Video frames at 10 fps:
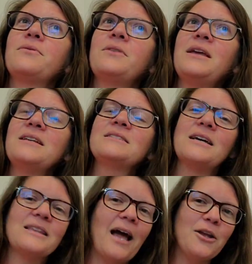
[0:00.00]
things
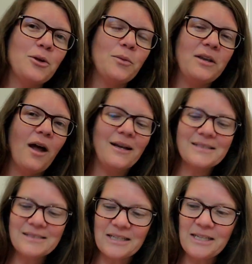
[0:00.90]
like that you would not
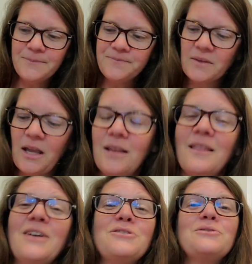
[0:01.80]
see
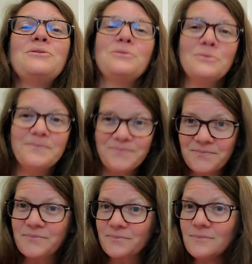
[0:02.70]
unless you
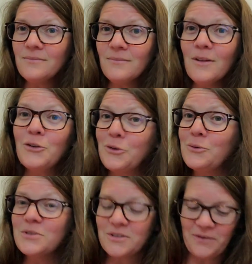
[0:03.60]

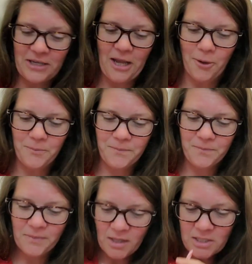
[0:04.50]
used video.
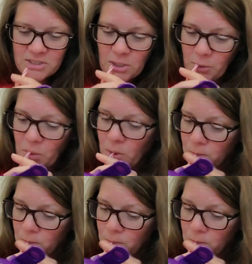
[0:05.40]
So